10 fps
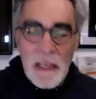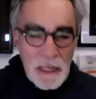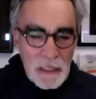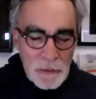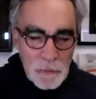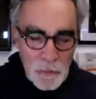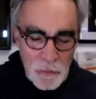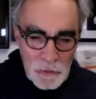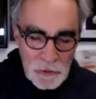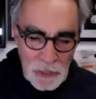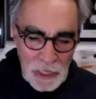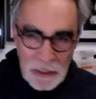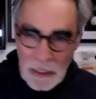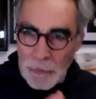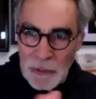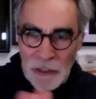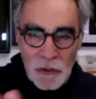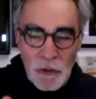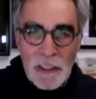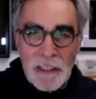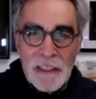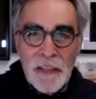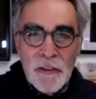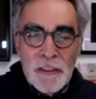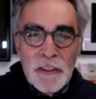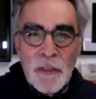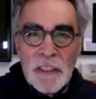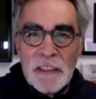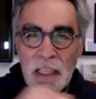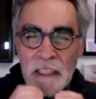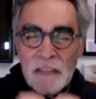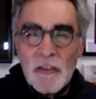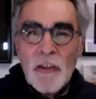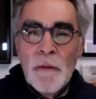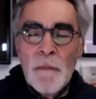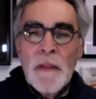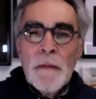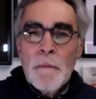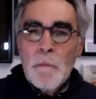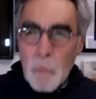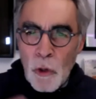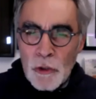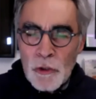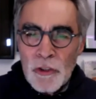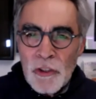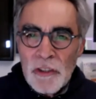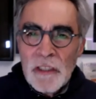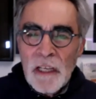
uh, uh, uh, I'm going to show another series, and these are portraitures.